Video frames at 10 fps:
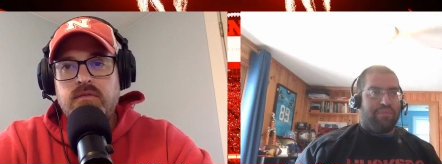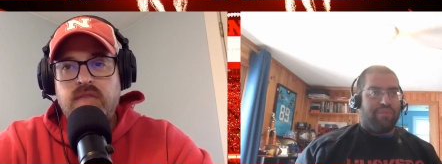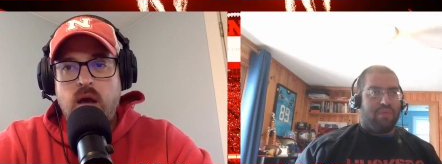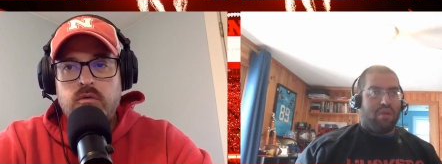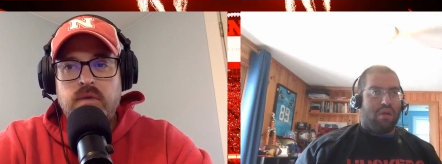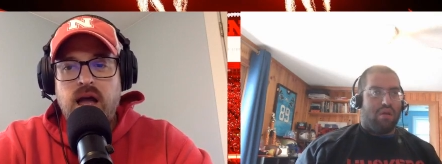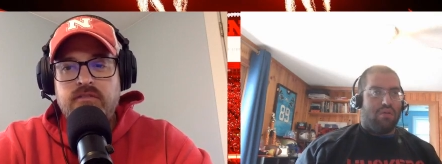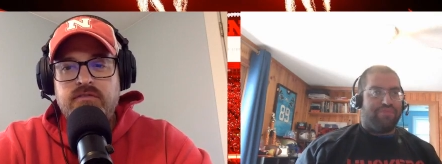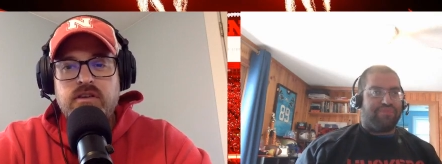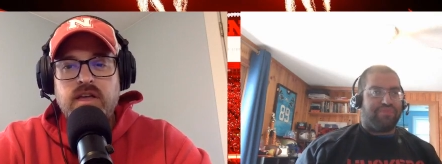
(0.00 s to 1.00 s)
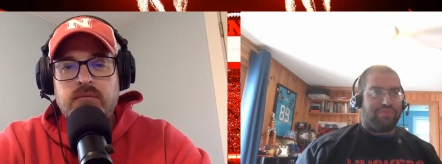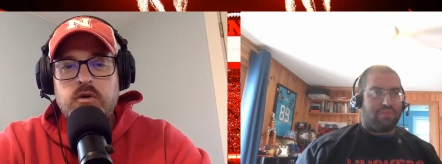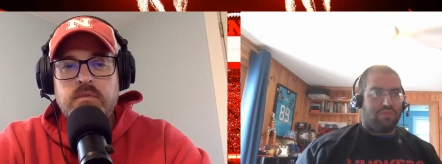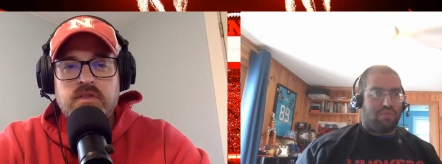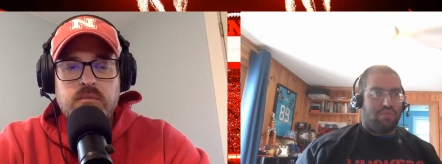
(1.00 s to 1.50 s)
Speaker 1: that would be, I feel like
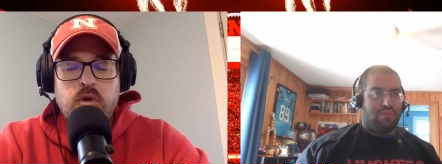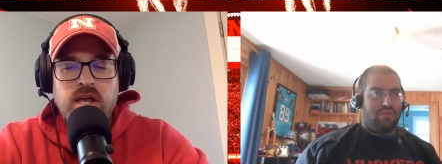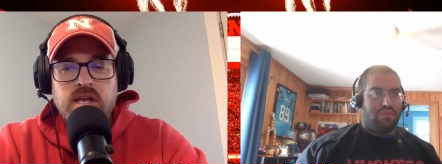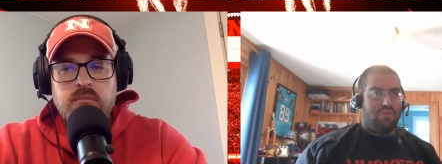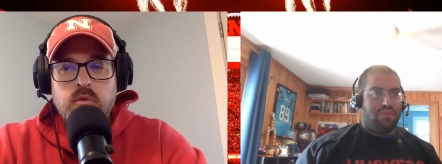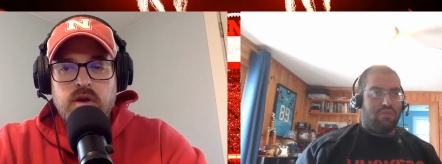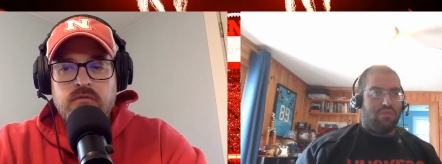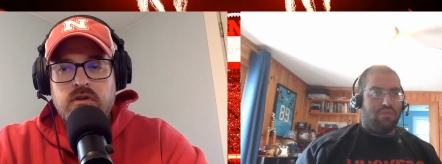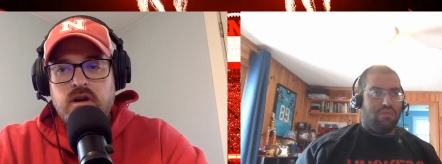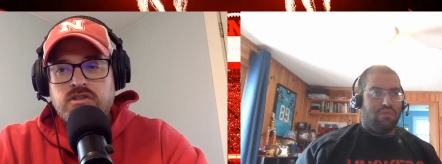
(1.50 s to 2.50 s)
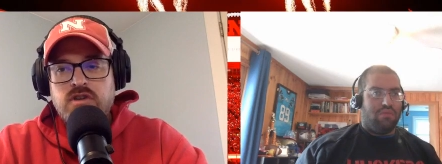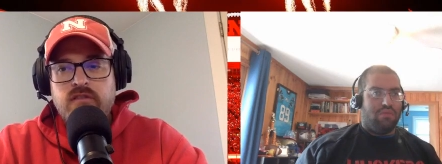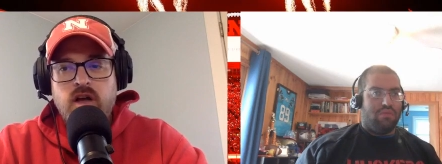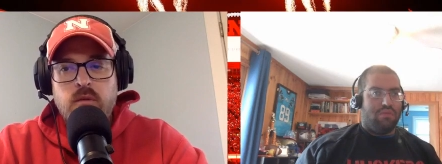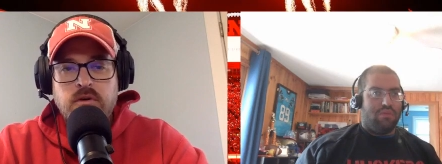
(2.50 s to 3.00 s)
would be the breaking point for uh,
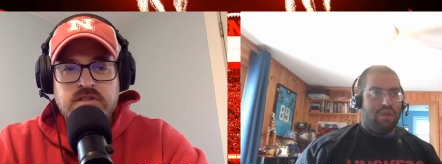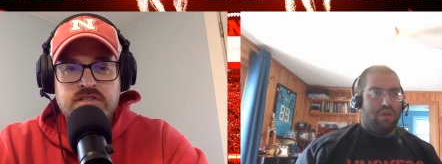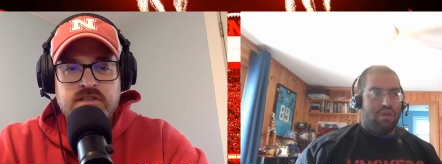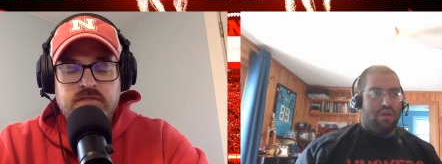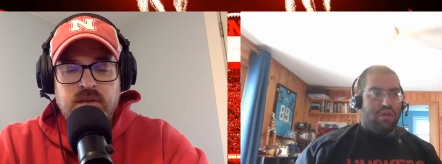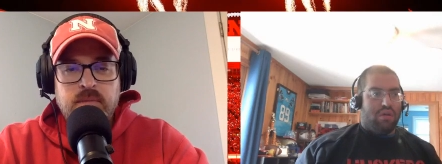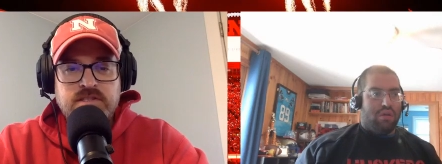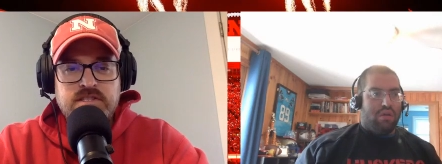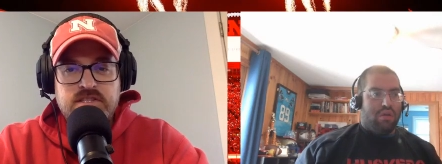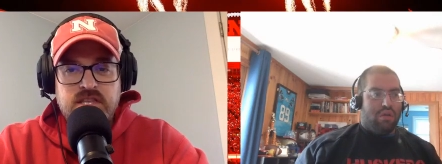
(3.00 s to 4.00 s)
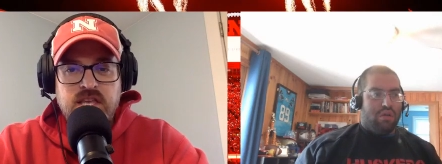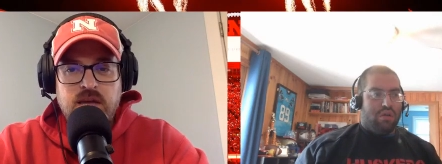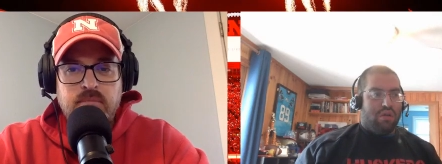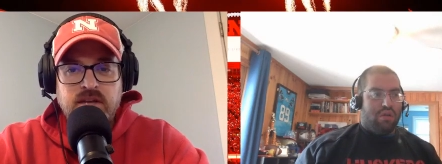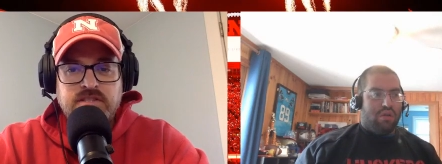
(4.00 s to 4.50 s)
Trev Alberts is if he misses the
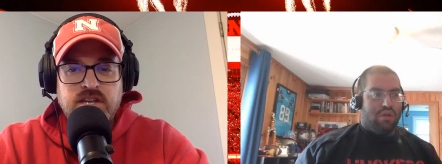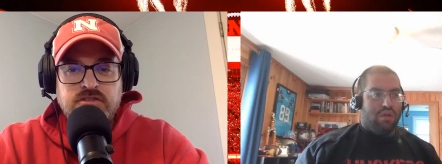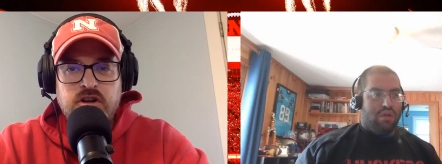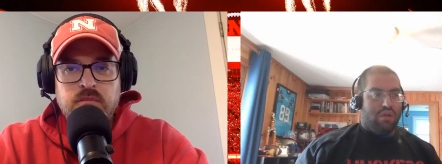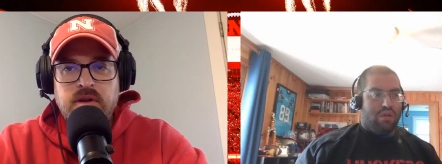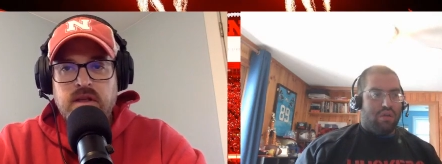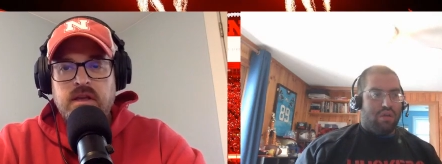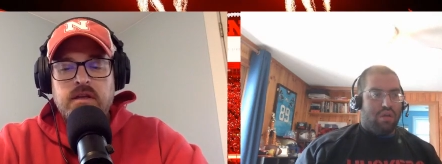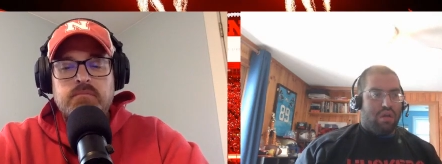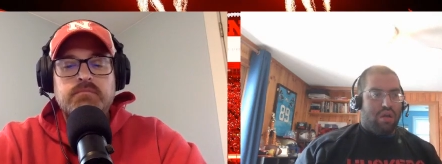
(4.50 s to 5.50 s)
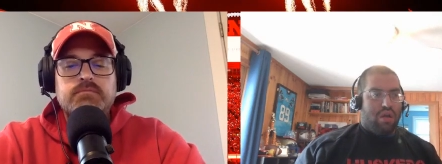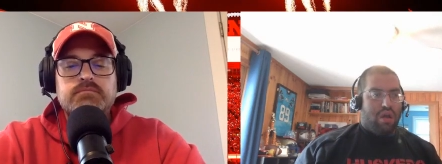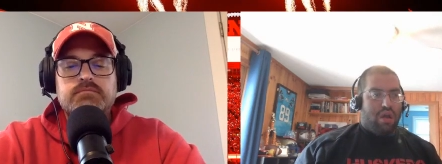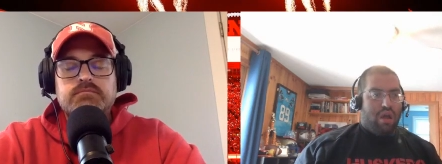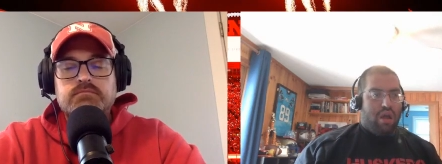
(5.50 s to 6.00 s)
uh, Big Ten tournament again.
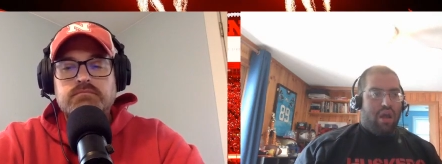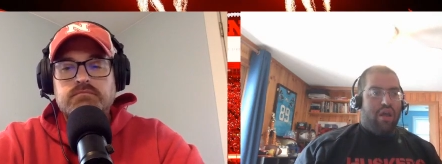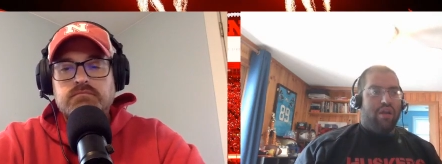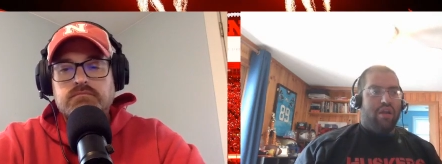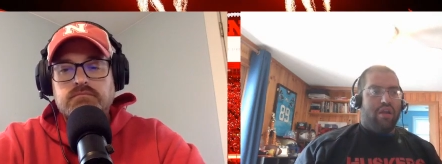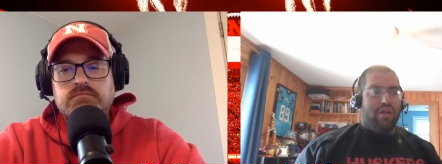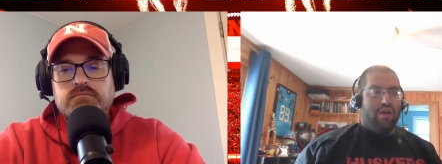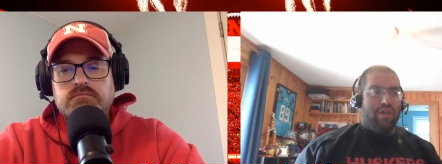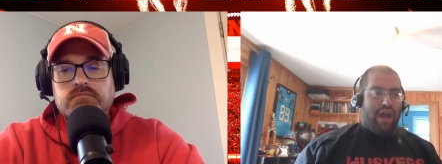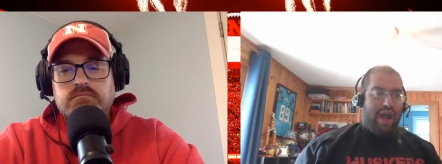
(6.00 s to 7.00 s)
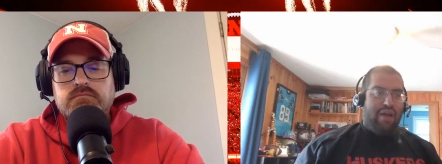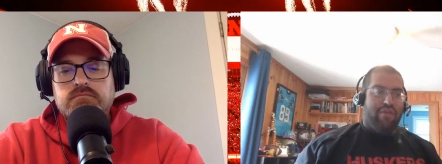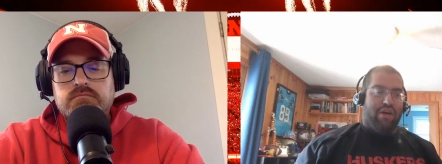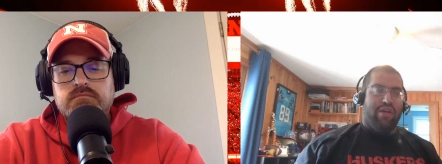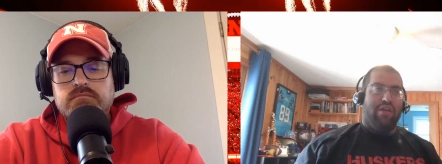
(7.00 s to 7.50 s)
Speaker 2: And you know they have
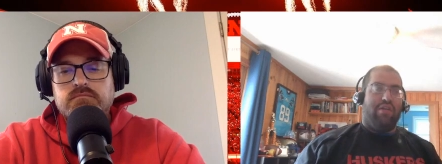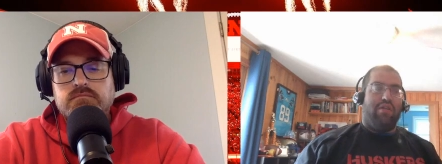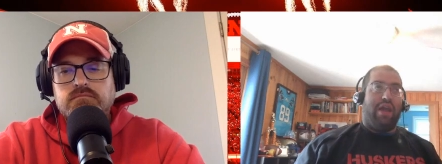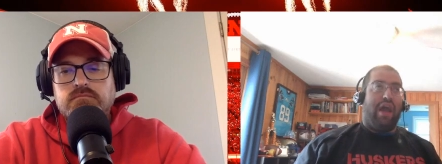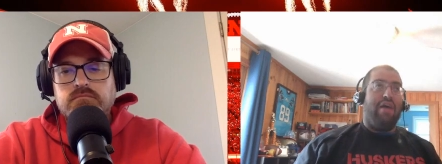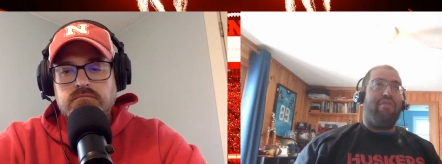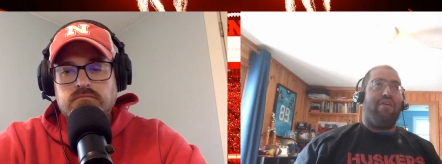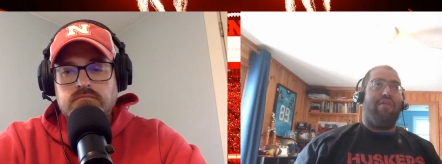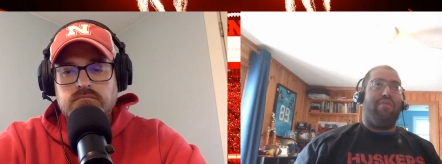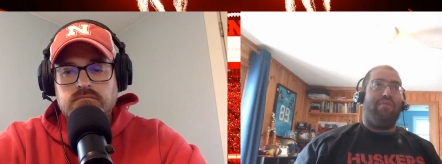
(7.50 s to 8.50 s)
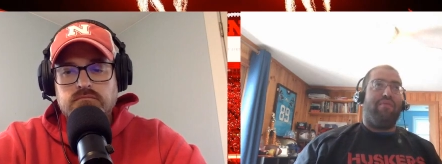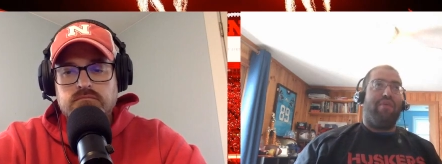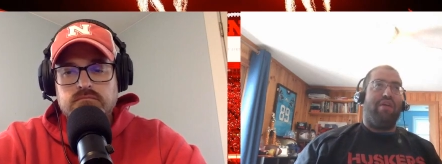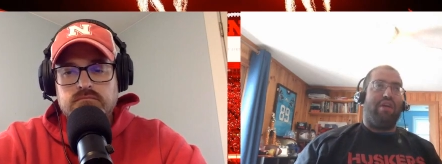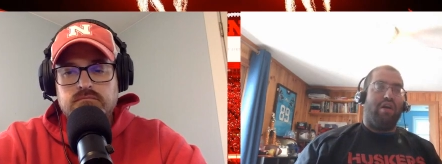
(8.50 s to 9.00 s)
a they have a
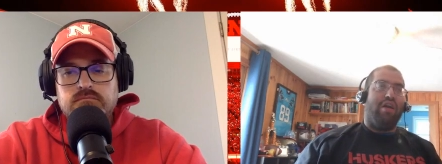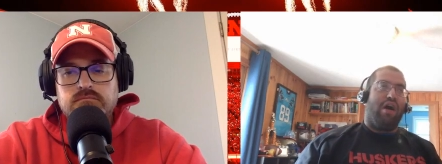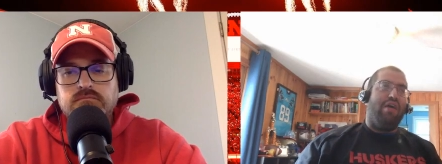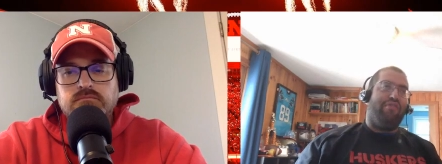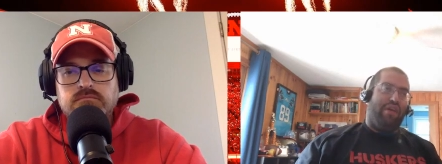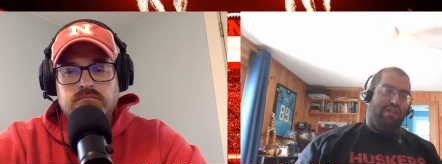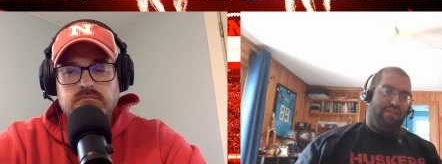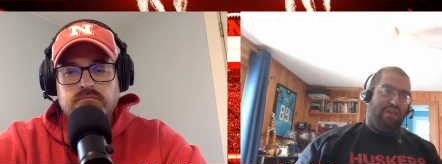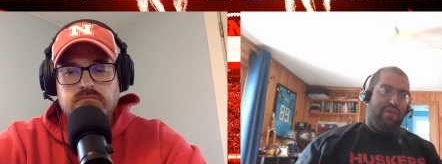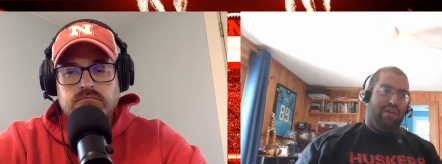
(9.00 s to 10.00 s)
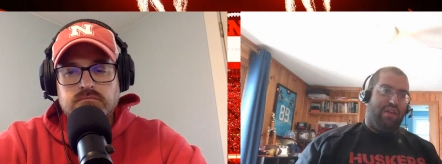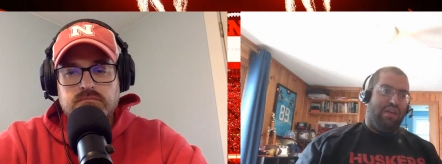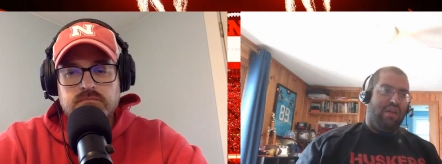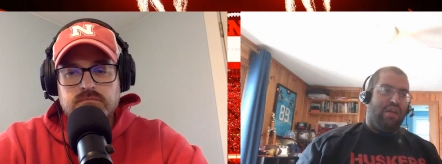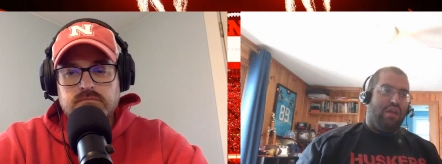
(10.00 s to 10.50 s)
really good offense. I
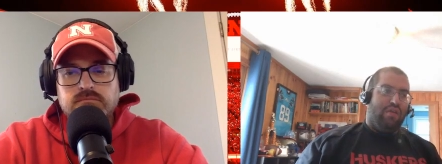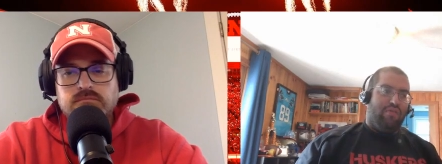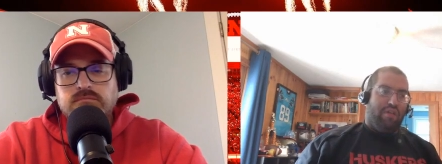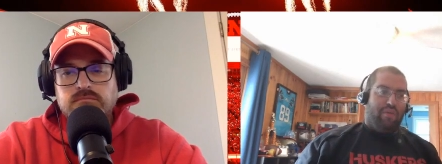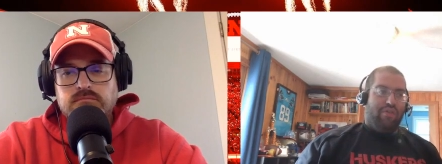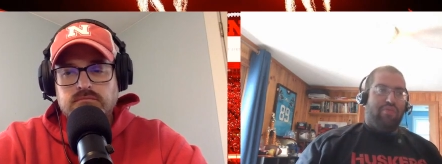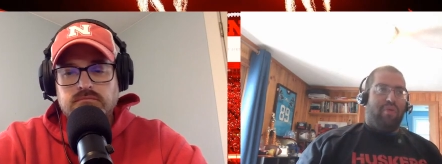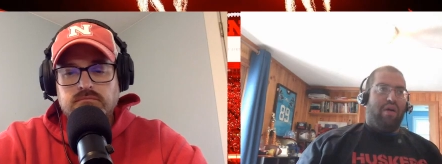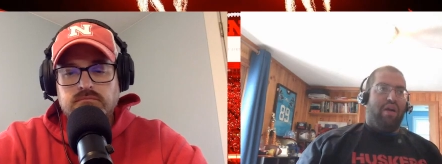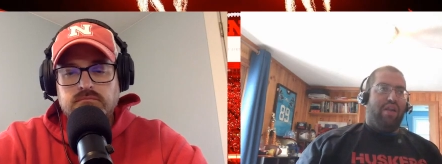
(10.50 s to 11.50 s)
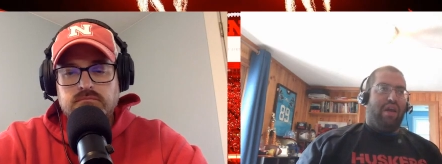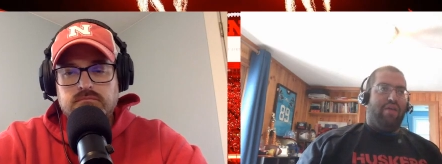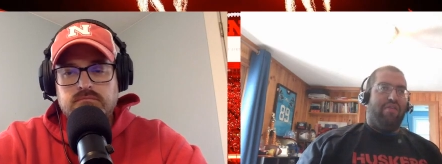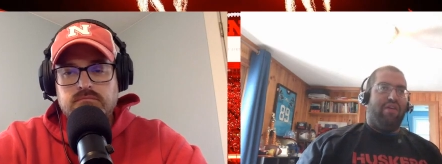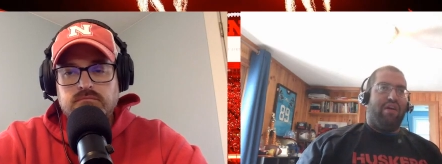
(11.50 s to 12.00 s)
mean, for the most part, they have really